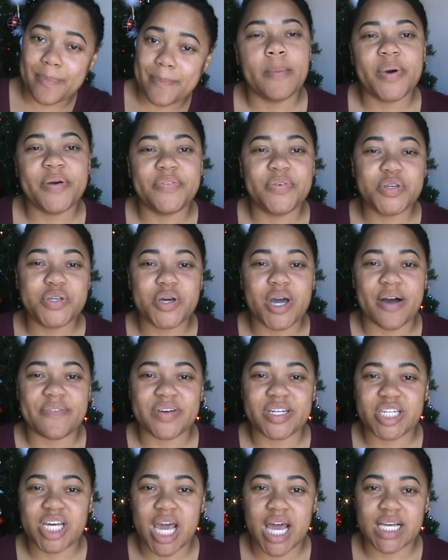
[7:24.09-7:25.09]
But if you do have a
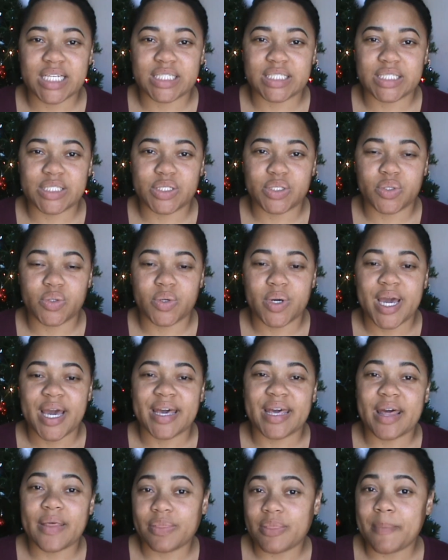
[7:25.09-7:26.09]
chance to
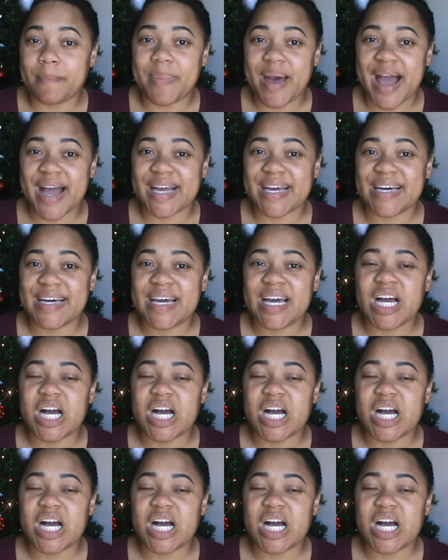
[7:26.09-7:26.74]
get them back,